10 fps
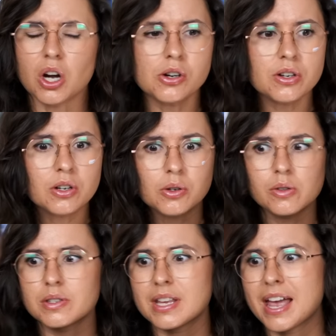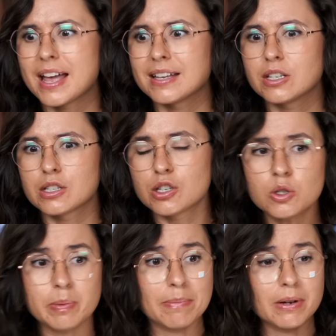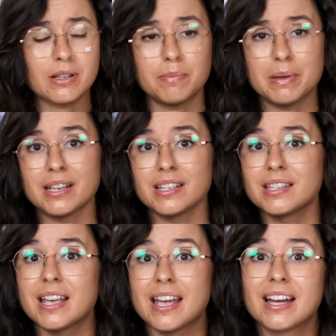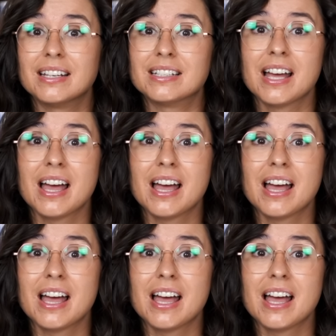articles and newspaper clippings and